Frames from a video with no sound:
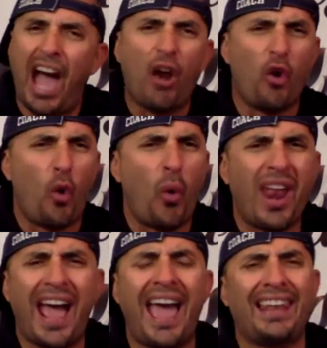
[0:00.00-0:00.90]
I don't
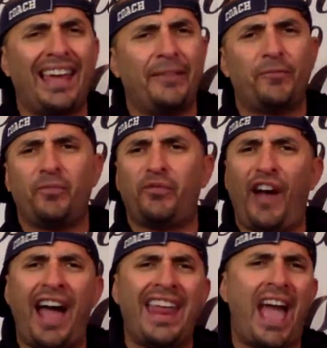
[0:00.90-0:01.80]
know what I had. Like
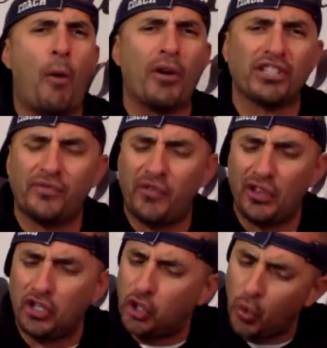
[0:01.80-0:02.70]
Friday, I
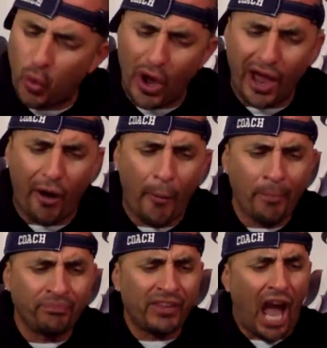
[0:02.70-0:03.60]
wasn't feeling too
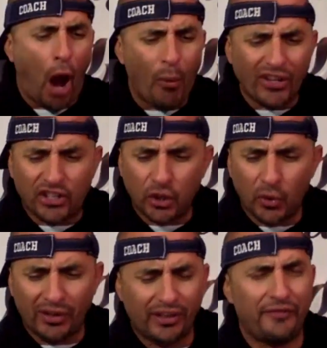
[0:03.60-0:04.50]
well. I went
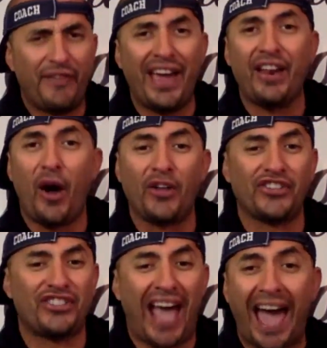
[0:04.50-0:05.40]
to an event
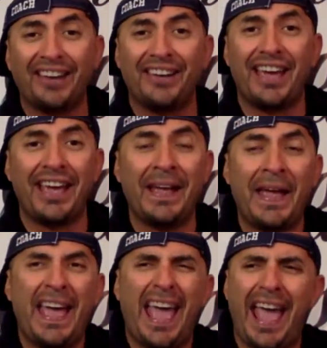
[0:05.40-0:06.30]
on
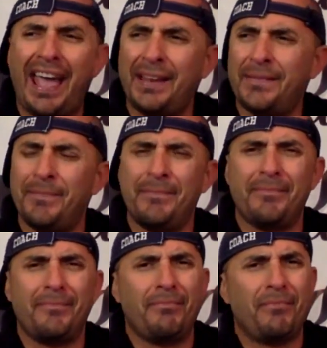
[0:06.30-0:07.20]
Saturday
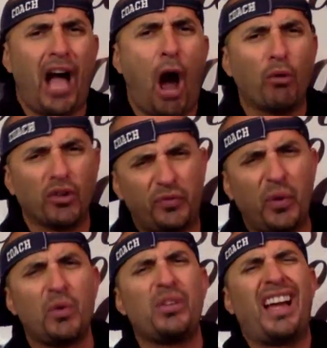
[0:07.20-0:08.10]
and I
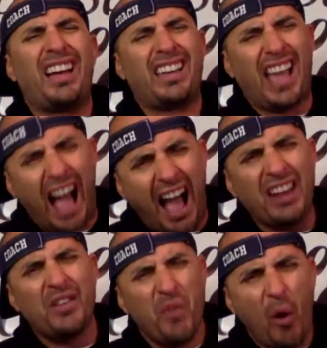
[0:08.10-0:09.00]
was feeling
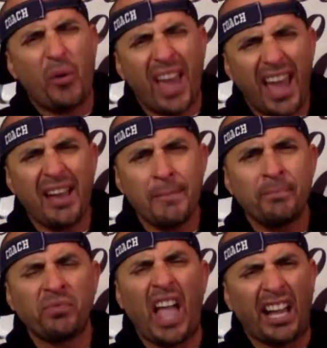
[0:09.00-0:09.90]
kind of
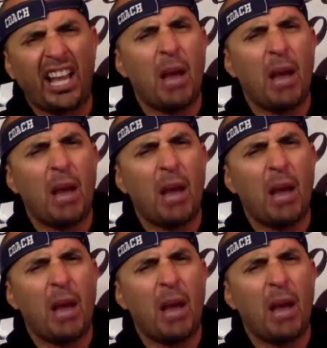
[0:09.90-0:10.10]
okay.